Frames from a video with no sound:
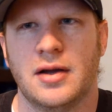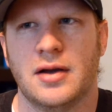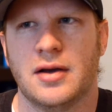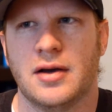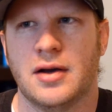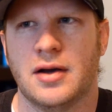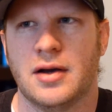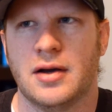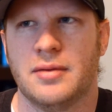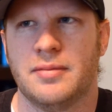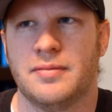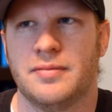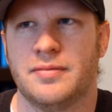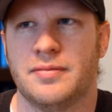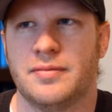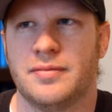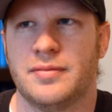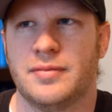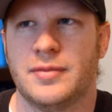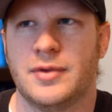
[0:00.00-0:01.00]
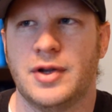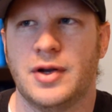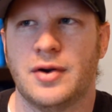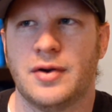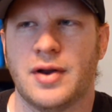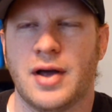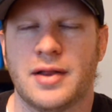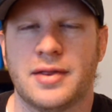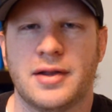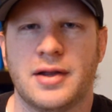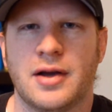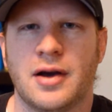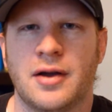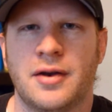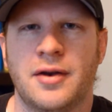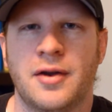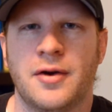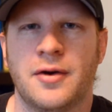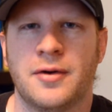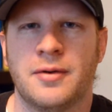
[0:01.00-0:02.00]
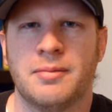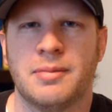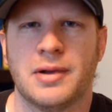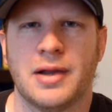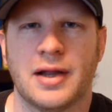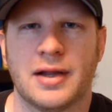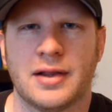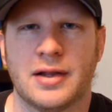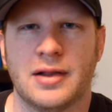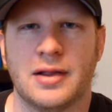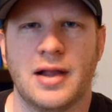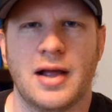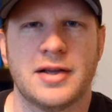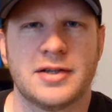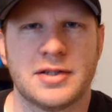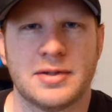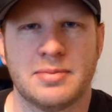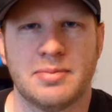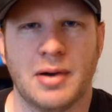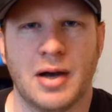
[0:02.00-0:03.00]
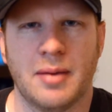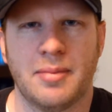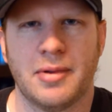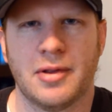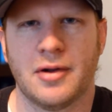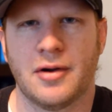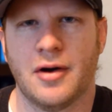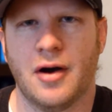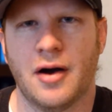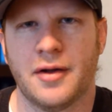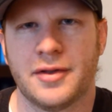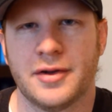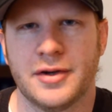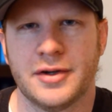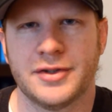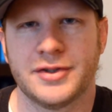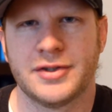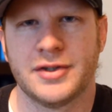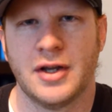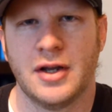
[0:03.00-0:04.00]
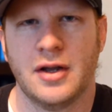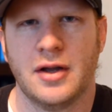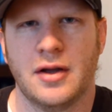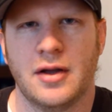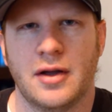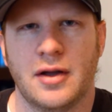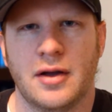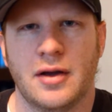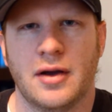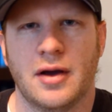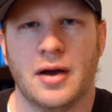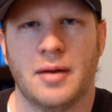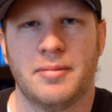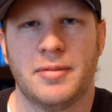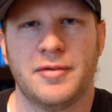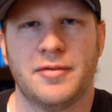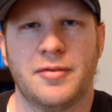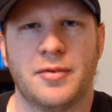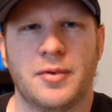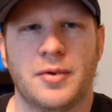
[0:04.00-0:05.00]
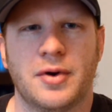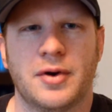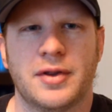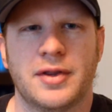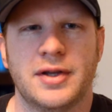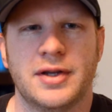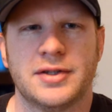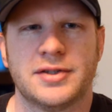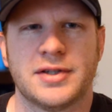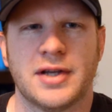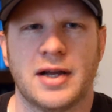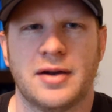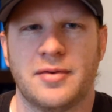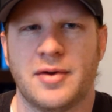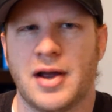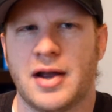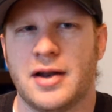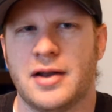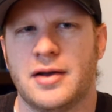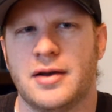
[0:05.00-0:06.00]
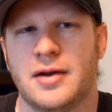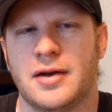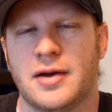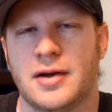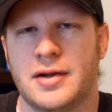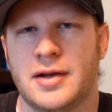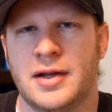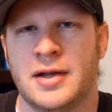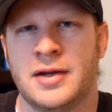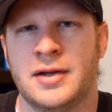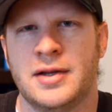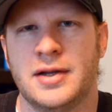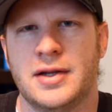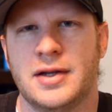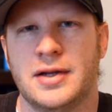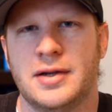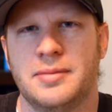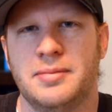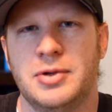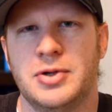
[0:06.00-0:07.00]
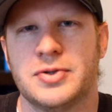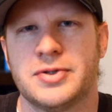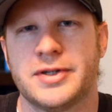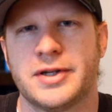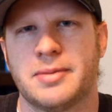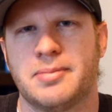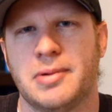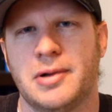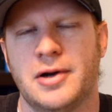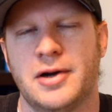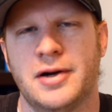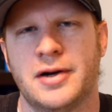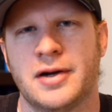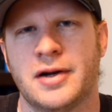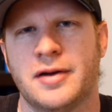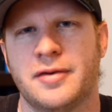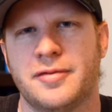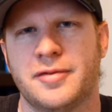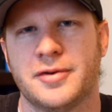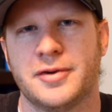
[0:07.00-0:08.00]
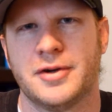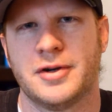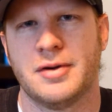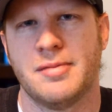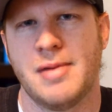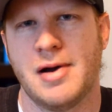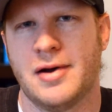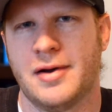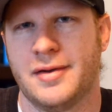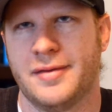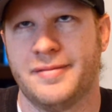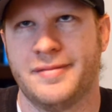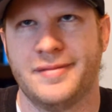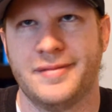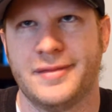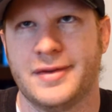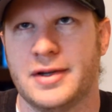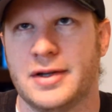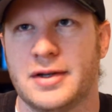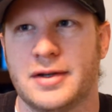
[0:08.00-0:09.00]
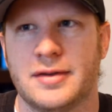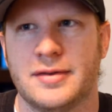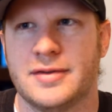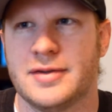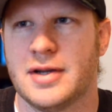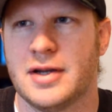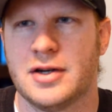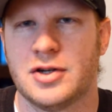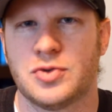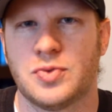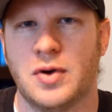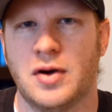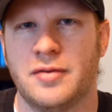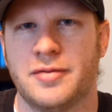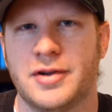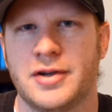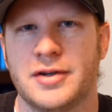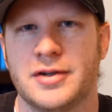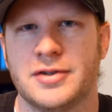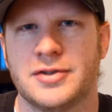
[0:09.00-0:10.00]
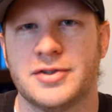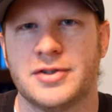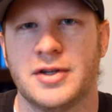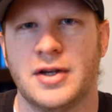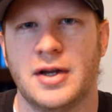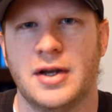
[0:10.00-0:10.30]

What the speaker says: not the unknown, but like the less popular authors. Before this, I'd ran an indie music blog for about 10 or 12 years.